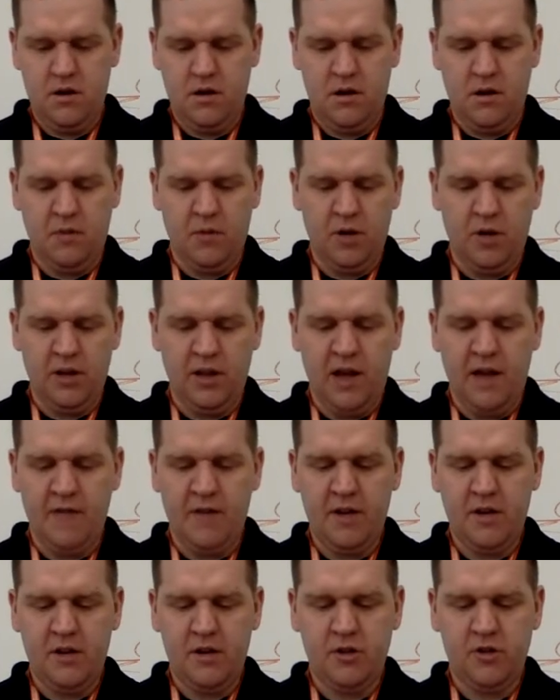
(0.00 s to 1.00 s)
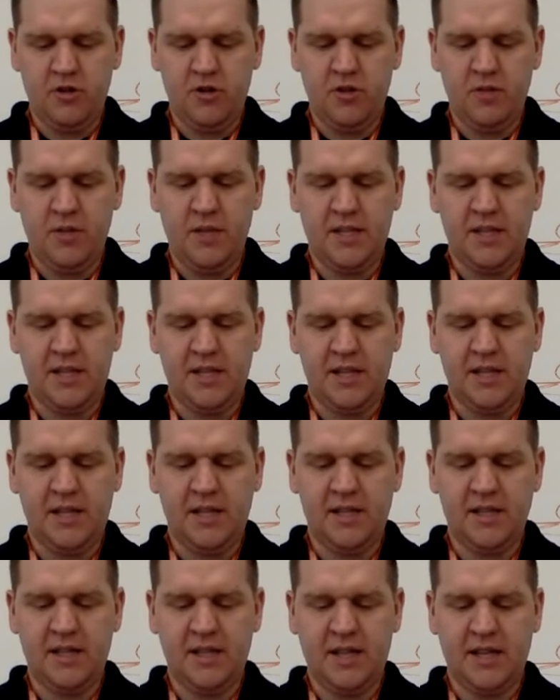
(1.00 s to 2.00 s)
Number 11 should be
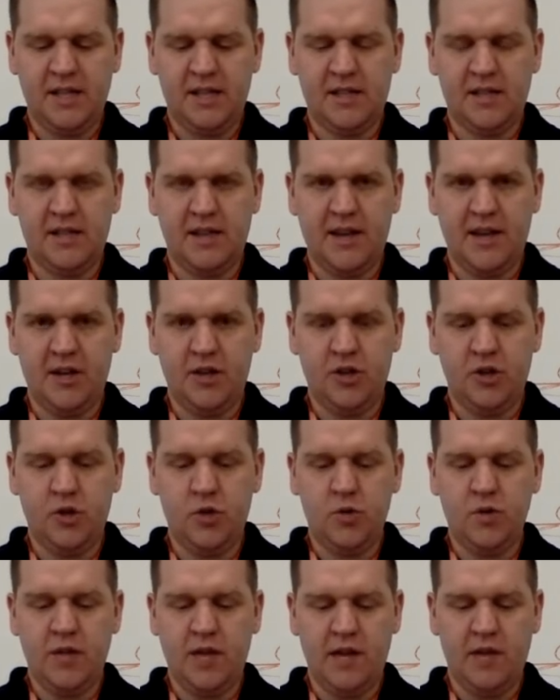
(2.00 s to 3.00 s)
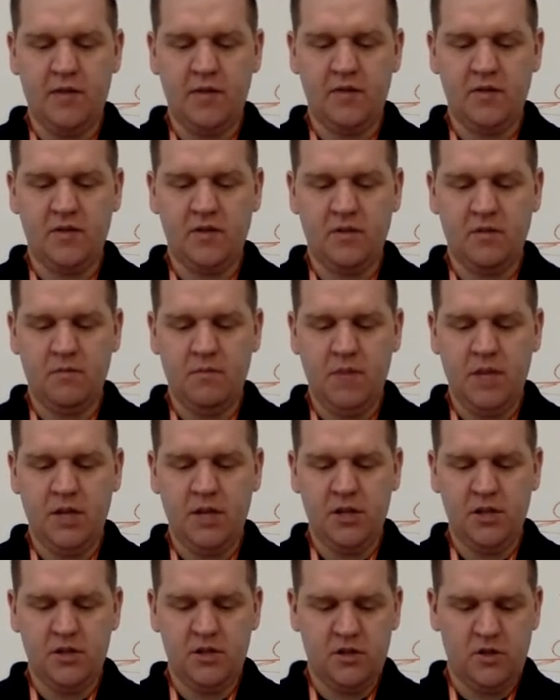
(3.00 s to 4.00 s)
66 and 2/10
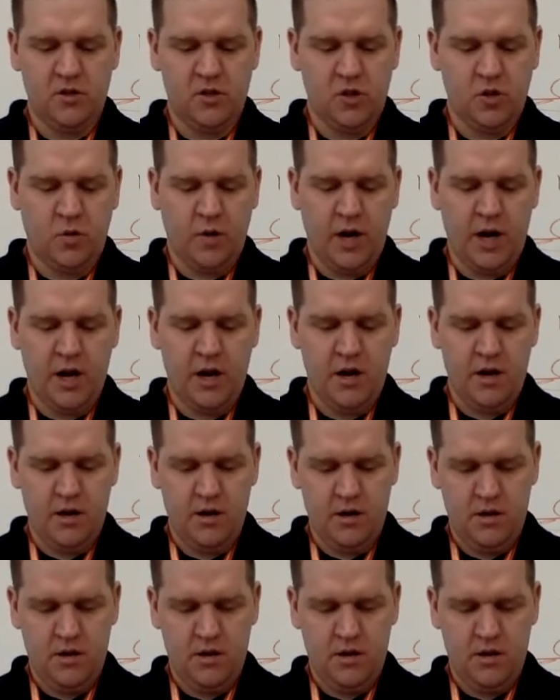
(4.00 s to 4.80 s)
meters squared.